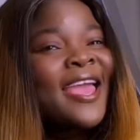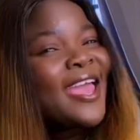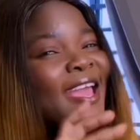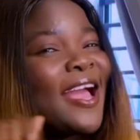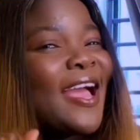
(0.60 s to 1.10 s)

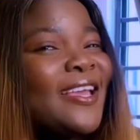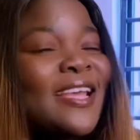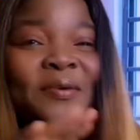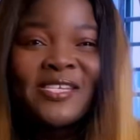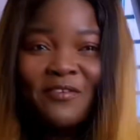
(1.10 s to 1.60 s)
Hey
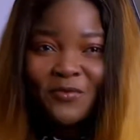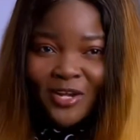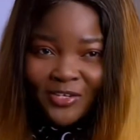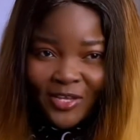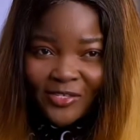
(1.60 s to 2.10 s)
guys, how is
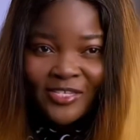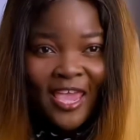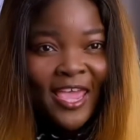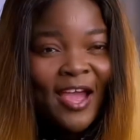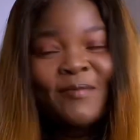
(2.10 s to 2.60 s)
everyone doing
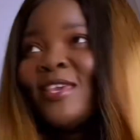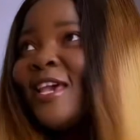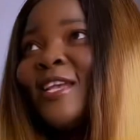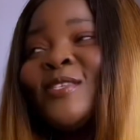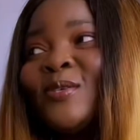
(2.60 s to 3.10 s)
today? I'm
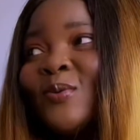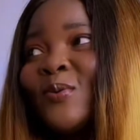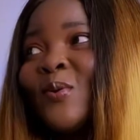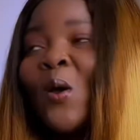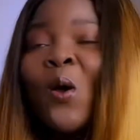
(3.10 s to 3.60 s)
here to